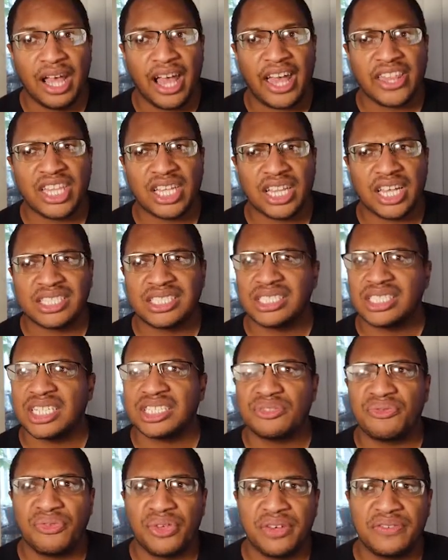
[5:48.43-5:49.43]
I think, like
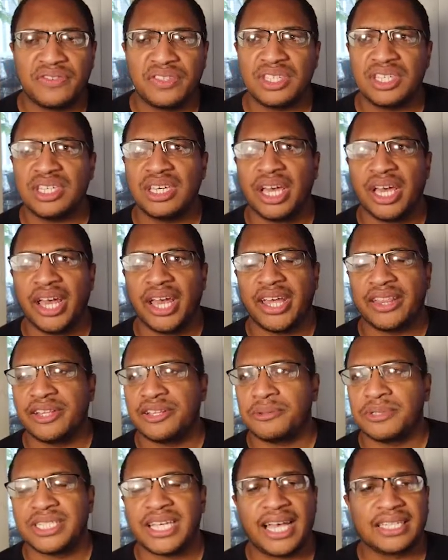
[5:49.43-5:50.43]
$650, and then
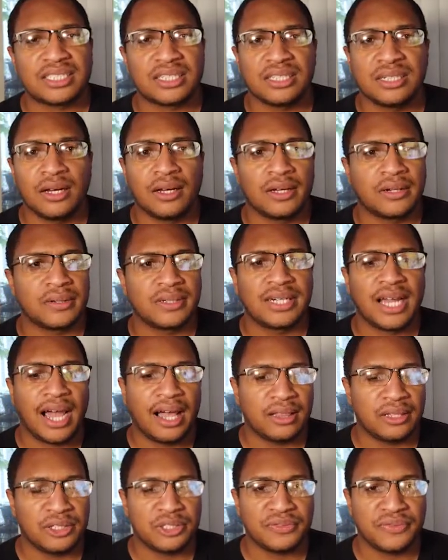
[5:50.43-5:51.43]
he was asking
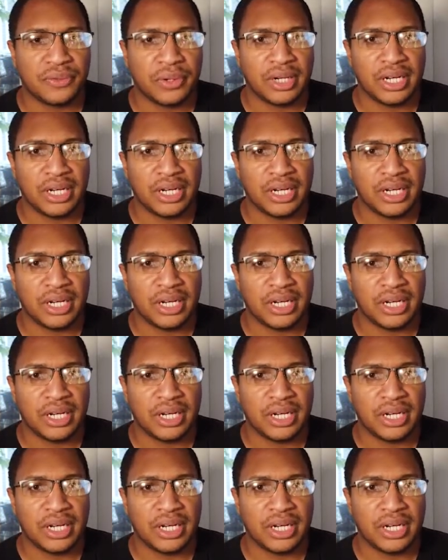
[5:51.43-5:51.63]
$100 for